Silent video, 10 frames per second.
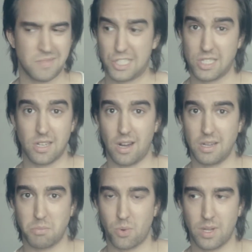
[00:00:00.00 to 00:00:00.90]
She
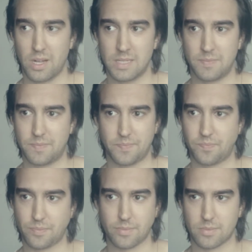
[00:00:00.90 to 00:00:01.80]
totally bought it though.
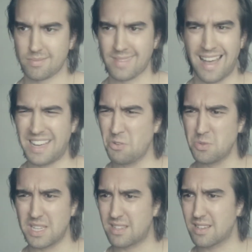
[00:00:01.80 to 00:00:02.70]
They all
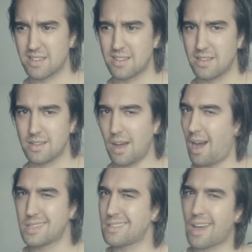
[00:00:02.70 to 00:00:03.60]
did.
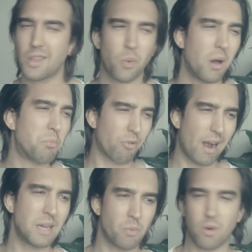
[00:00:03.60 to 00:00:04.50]
I didn't know the word
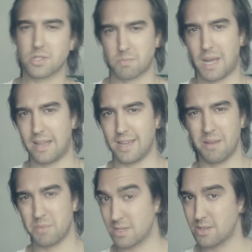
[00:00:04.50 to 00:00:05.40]
brainwashed back
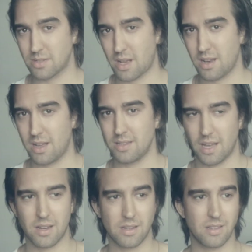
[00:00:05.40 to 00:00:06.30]
then, but as soon as I learned it,
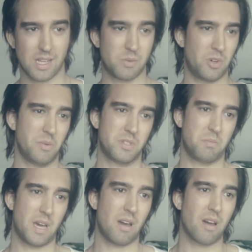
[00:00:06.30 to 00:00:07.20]
I knew that's what it was
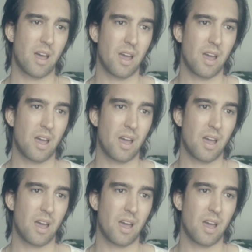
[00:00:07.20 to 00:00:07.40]
about.